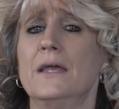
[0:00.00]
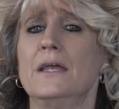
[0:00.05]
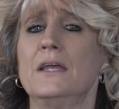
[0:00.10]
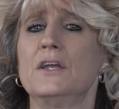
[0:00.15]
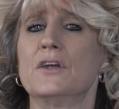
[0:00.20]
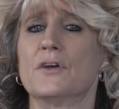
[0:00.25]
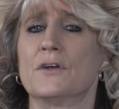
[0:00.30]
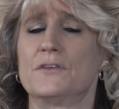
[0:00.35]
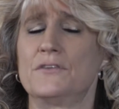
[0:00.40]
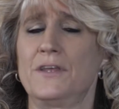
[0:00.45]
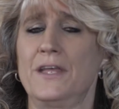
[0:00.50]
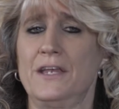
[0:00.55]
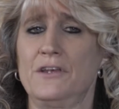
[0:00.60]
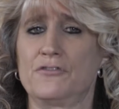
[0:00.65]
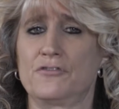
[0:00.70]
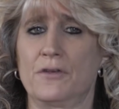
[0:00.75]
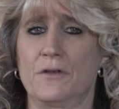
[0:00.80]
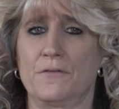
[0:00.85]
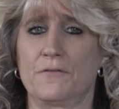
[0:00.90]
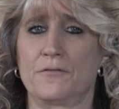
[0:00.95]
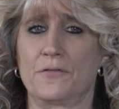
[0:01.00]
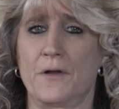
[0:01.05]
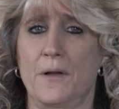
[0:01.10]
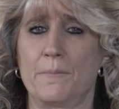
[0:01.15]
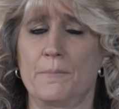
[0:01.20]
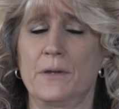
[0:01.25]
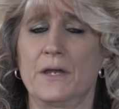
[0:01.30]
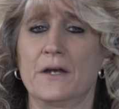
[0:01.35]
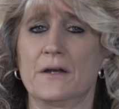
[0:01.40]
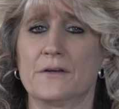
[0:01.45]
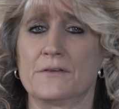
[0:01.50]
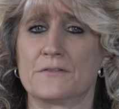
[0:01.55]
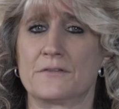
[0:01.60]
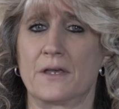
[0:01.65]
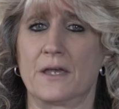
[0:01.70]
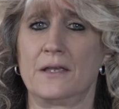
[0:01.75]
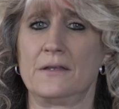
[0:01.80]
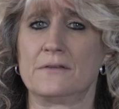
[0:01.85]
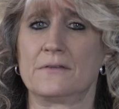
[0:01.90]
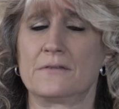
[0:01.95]
irritation from
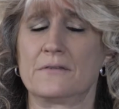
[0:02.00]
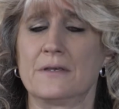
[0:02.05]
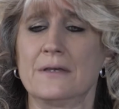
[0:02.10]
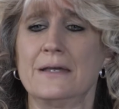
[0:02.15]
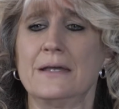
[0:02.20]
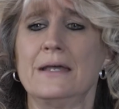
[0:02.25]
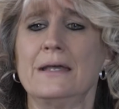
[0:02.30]
parasites.